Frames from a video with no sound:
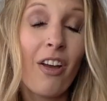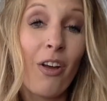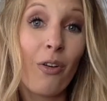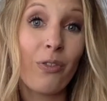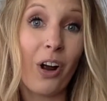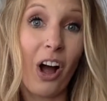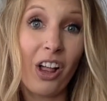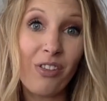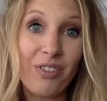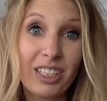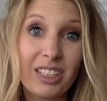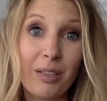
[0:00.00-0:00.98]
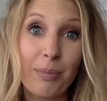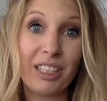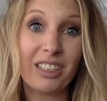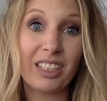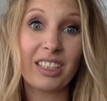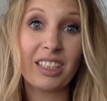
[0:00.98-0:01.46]
For all of this to be
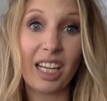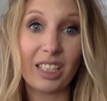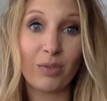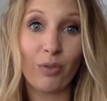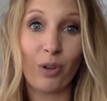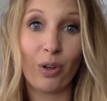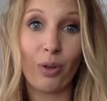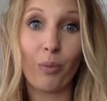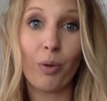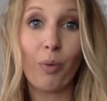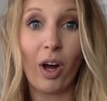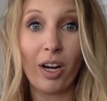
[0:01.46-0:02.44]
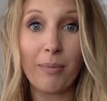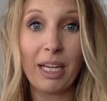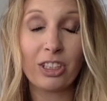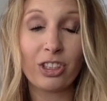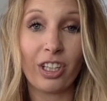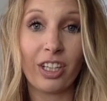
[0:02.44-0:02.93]
successful, we want to make
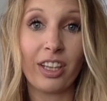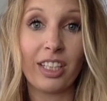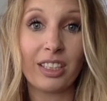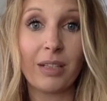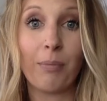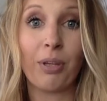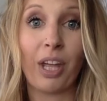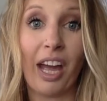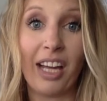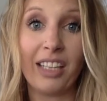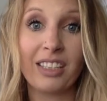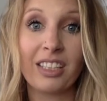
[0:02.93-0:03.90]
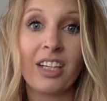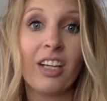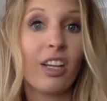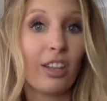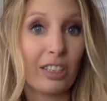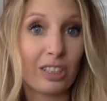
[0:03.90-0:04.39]
sure this implies
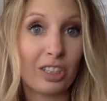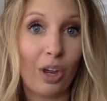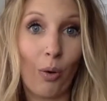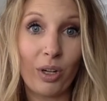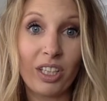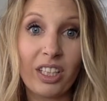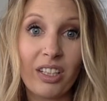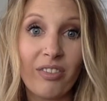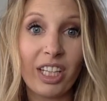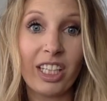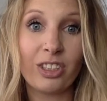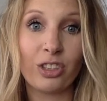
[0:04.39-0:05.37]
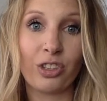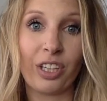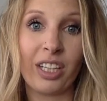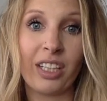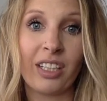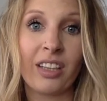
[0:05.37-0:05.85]
there's no early
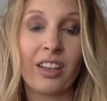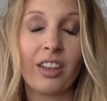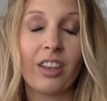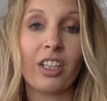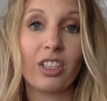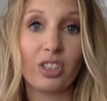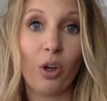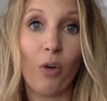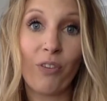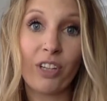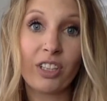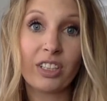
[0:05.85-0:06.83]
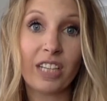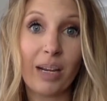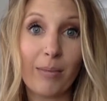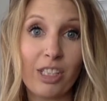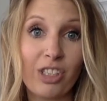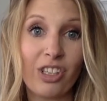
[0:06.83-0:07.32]
re-injury, there's no further
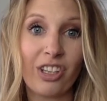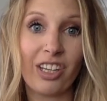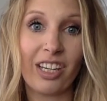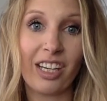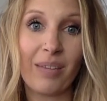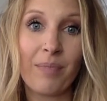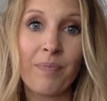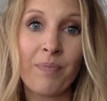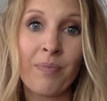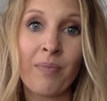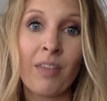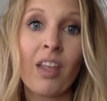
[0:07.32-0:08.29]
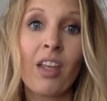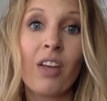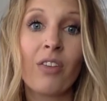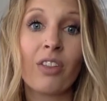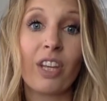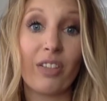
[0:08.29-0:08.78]
damage to the knee,
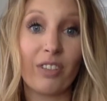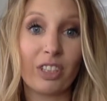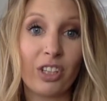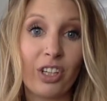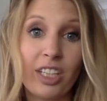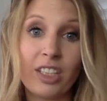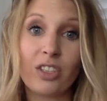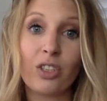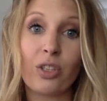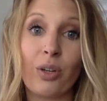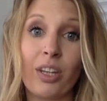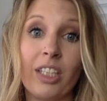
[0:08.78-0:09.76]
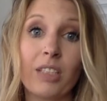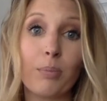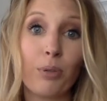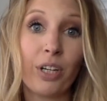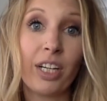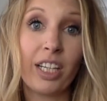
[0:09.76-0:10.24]
they're returning to at least
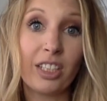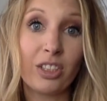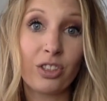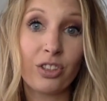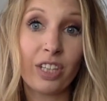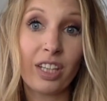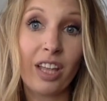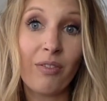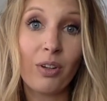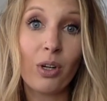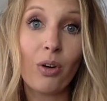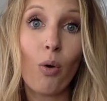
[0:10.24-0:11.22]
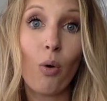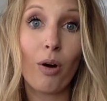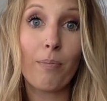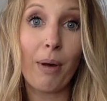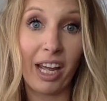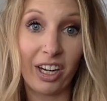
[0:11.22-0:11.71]
pre-injury level
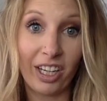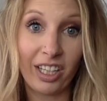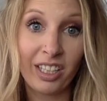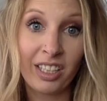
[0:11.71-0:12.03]
or better,